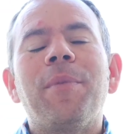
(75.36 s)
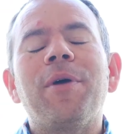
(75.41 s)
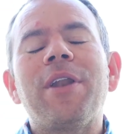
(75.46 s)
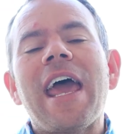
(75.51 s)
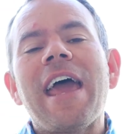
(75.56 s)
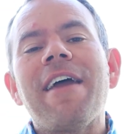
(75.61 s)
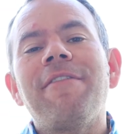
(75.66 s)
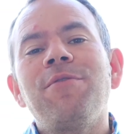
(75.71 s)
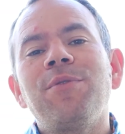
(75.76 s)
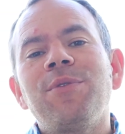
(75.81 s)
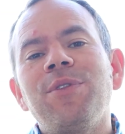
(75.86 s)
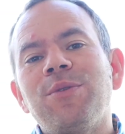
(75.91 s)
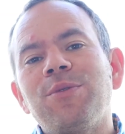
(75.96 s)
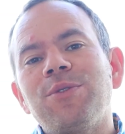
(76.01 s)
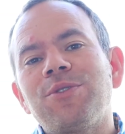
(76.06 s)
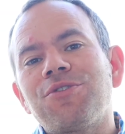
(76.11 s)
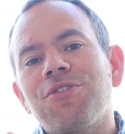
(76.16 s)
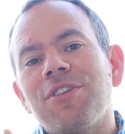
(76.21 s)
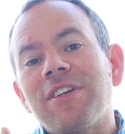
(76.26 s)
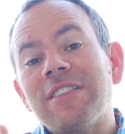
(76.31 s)
but everyone that
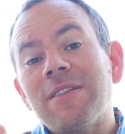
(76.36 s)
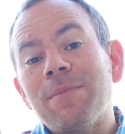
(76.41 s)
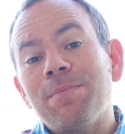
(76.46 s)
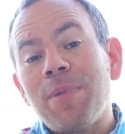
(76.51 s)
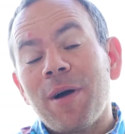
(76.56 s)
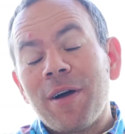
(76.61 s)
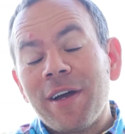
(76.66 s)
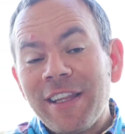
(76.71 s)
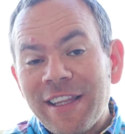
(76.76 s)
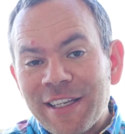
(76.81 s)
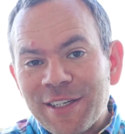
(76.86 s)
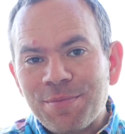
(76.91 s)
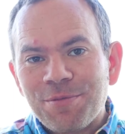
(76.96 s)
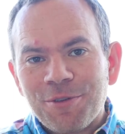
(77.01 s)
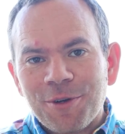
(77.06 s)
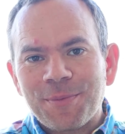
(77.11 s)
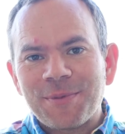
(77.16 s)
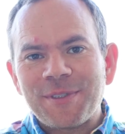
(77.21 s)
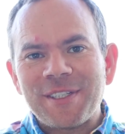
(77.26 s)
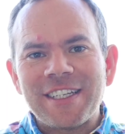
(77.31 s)
was trying to buy this
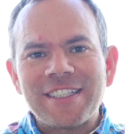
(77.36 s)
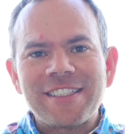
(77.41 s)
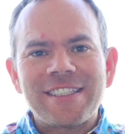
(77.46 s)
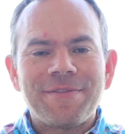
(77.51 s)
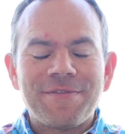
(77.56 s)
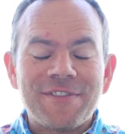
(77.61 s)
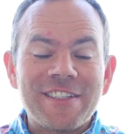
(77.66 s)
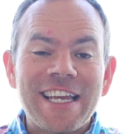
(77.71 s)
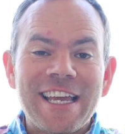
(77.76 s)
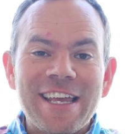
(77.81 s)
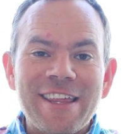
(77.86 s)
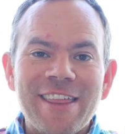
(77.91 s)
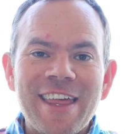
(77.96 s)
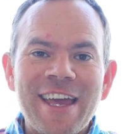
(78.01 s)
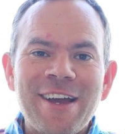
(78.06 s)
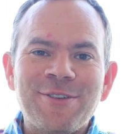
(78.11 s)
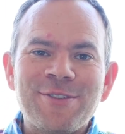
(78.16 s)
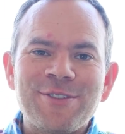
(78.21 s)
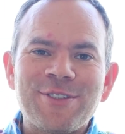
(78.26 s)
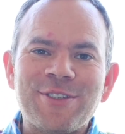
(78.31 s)
property at
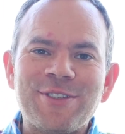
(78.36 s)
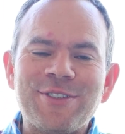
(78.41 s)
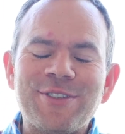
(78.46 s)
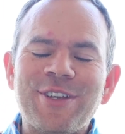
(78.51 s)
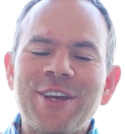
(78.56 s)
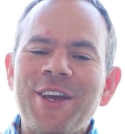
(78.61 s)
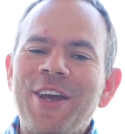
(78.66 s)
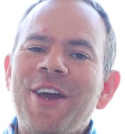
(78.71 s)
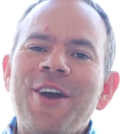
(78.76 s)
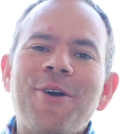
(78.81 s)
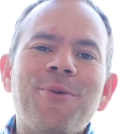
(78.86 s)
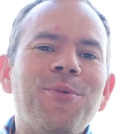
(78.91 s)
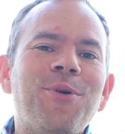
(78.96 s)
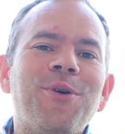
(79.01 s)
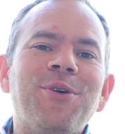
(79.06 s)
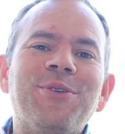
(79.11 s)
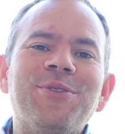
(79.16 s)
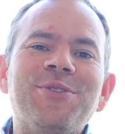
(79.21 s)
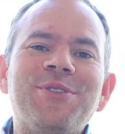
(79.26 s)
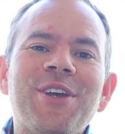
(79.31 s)
78,000
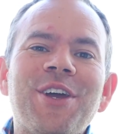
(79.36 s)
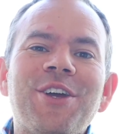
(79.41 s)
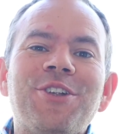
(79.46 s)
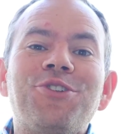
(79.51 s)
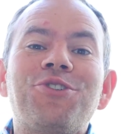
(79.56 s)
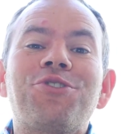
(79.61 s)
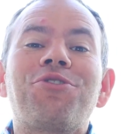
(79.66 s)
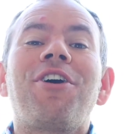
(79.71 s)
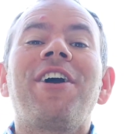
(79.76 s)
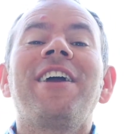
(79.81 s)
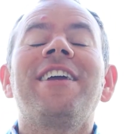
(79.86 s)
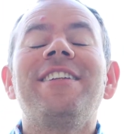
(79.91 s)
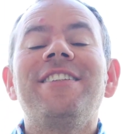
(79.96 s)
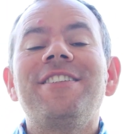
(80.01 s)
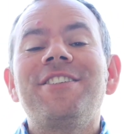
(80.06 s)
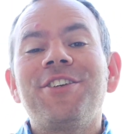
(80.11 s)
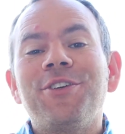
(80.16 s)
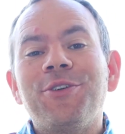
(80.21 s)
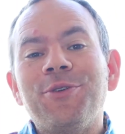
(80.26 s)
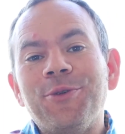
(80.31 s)
was
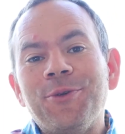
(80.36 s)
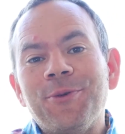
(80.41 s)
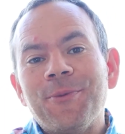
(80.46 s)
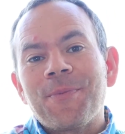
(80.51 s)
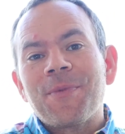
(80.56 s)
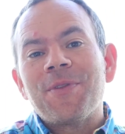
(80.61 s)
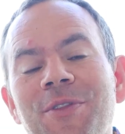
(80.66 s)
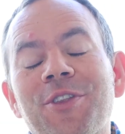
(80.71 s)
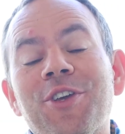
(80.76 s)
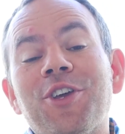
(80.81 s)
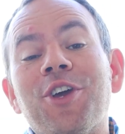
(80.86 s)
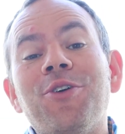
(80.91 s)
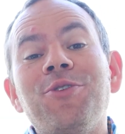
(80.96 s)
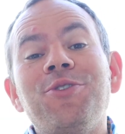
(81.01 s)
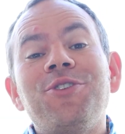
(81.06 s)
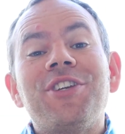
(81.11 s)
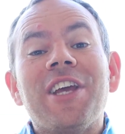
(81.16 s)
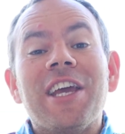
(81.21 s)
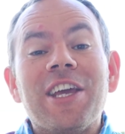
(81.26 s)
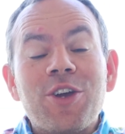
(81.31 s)
trying to
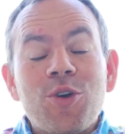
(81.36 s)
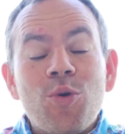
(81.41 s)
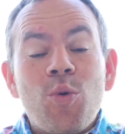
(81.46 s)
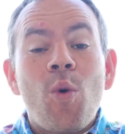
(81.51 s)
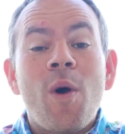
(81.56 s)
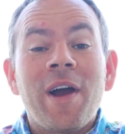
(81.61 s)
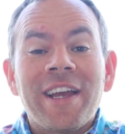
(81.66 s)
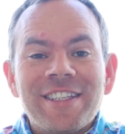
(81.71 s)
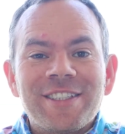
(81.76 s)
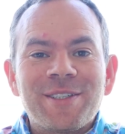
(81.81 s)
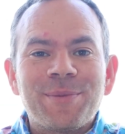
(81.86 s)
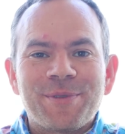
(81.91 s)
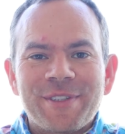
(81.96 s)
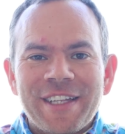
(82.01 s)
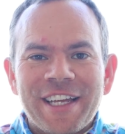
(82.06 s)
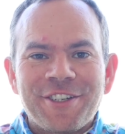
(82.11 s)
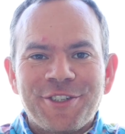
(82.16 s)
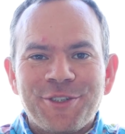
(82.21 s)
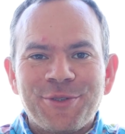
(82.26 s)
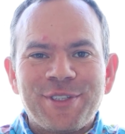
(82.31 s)
negotiate quite
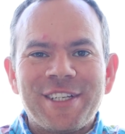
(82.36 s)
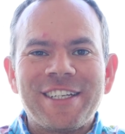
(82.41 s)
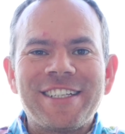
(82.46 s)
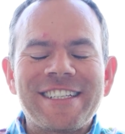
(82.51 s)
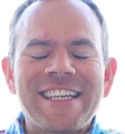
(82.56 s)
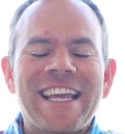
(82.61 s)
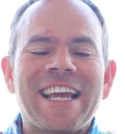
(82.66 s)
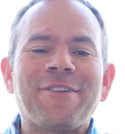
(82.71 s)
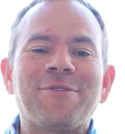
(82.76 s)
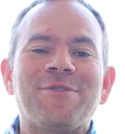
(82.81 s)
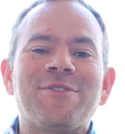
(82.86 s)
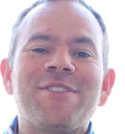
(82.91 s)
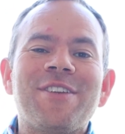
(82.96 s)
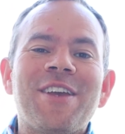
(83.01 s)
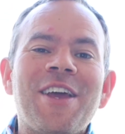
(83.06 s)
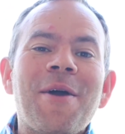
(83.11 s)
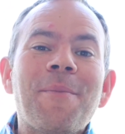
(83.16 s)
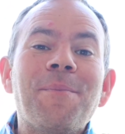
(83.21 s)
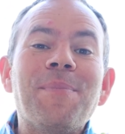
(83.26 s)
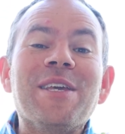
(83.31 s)
substantial discounts
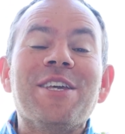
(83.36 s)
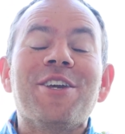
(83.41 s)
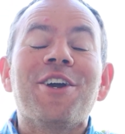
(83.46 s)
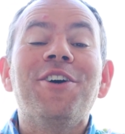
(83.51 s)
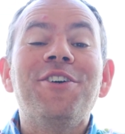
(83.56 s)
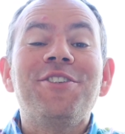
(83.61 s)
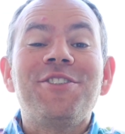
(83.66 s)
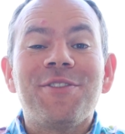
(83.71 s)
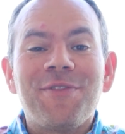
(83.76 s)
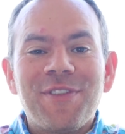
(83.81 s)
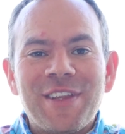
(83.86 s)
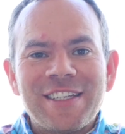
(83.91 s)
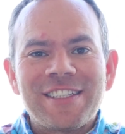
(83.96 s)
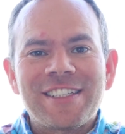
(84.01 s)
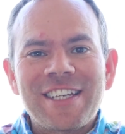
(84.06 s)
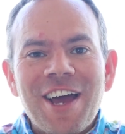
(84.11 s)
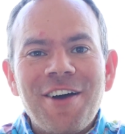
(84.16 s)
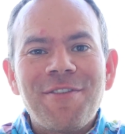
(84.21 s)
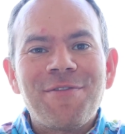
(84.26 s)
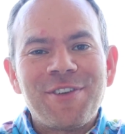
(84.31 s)
because of
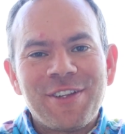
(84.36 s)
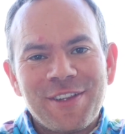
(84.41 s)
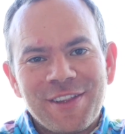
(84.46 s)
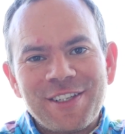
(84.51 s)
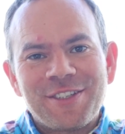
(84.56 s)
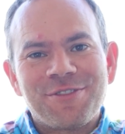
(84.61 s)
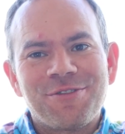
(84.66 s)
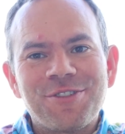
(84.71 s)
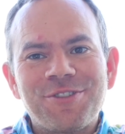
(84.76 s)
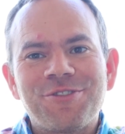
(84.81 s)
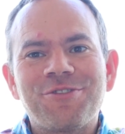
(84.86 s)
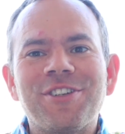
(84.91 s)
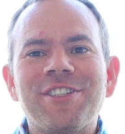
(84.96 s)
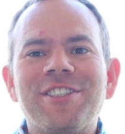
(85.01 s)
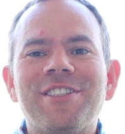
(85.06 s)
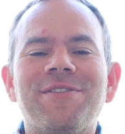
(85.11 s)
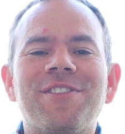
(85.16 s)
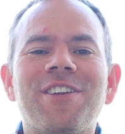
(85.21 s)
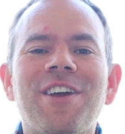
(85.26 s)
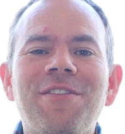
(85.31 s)
this covenant, this
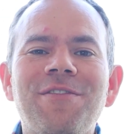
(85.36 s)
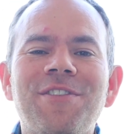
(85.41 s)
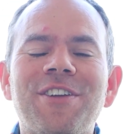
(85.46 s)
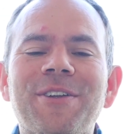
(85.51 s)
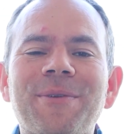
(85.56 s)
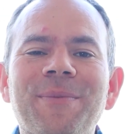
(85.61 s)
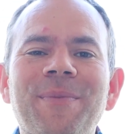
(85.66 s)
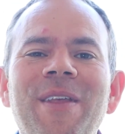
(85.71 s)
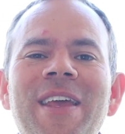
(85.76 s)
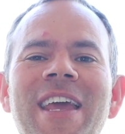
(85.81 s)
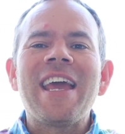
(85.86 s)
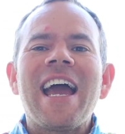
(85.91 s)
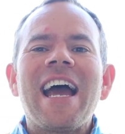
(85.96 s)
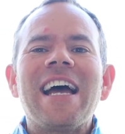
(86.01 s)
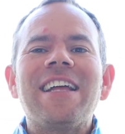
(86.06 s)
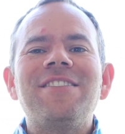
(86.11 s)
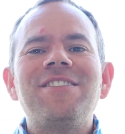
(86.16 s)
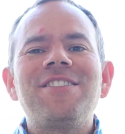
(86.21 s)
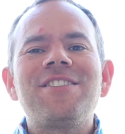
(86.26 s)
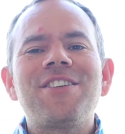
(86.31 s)
restrictive covenant.
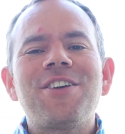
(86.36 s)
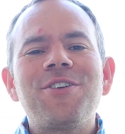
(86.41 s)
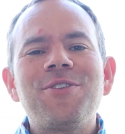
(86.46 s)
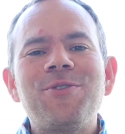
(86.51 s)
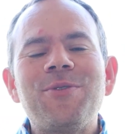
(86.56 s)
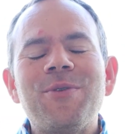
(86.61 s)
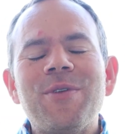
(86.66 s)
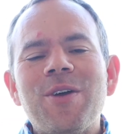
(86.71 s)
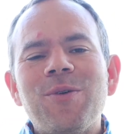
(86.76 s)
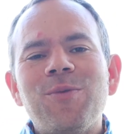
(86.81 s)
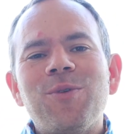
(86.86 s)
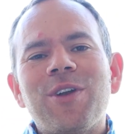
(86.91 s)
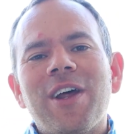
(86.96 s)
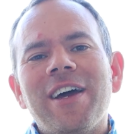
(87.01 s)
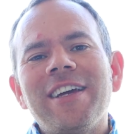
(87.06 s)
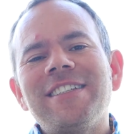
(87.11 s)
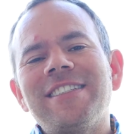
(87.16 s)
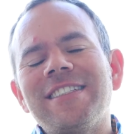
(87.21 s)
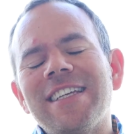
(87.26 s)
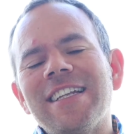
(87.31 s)
And so what
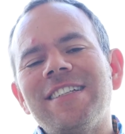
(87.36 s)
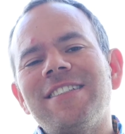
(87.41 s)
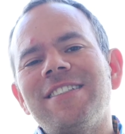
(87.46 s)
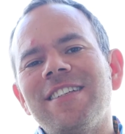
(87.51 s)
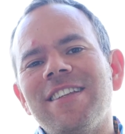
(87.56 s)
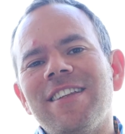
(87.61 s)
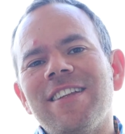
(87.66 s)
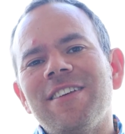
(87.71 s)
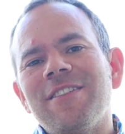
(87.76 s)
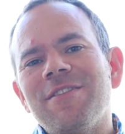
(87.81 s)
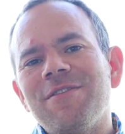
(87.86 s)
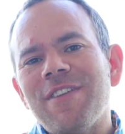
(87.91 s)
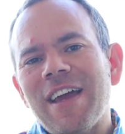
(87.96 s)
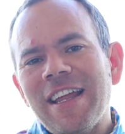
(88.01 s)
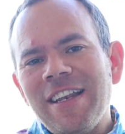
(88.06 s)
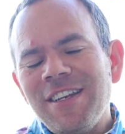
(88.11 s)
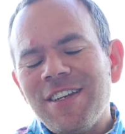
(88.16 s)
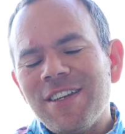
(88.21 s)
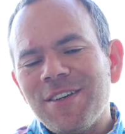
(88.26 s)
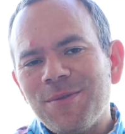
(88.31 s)
I said to the
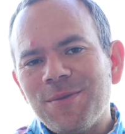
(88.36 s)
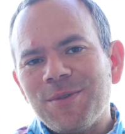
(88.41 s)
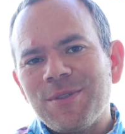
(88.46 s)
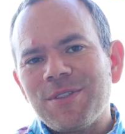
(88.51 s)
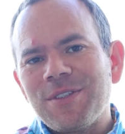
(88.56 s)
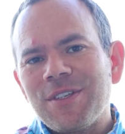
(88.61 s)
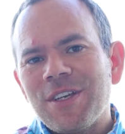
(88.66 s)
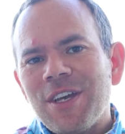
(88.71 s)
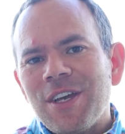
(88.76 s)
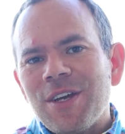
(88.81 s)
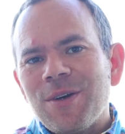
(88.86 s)
vendor was,